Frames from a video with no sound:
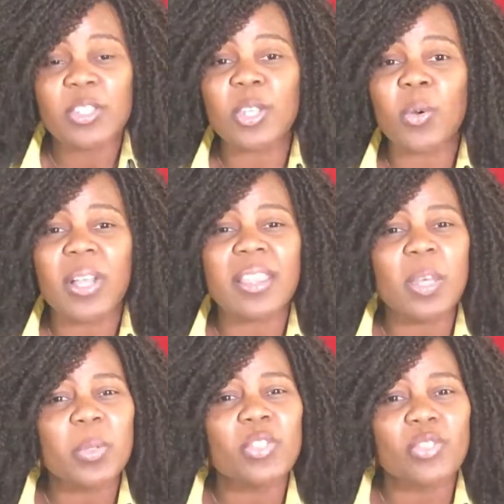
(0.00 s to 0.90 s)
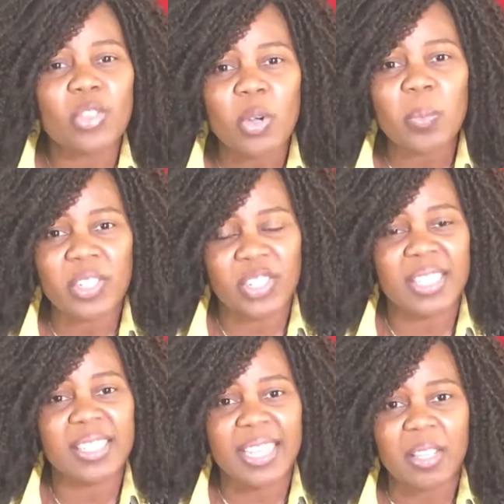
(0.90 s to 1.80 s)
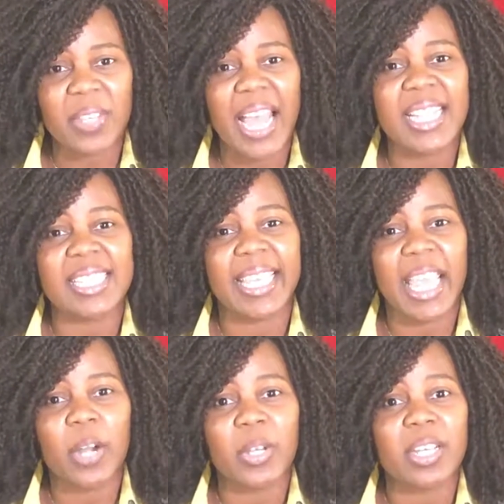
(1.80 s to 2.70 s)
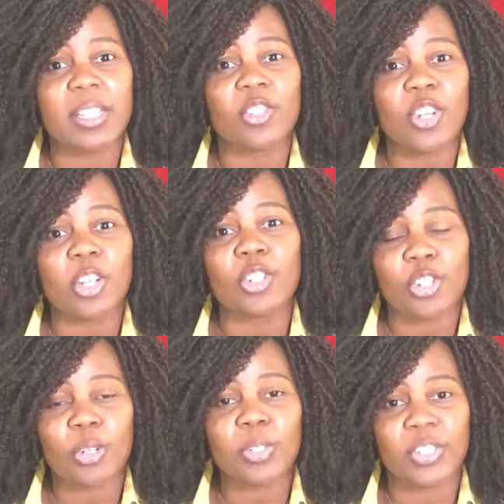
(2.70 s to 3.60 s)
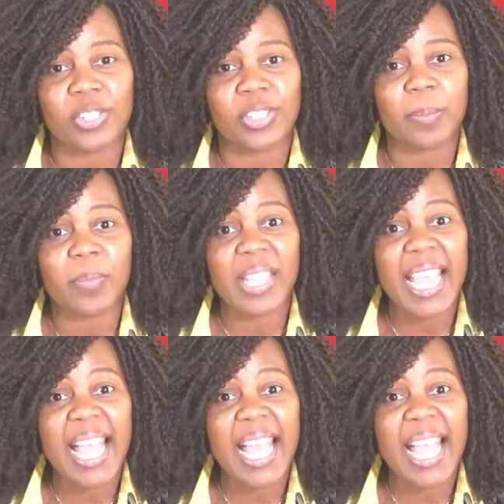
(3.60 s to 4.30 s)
So there was so much that David had to carry on his young shoulders.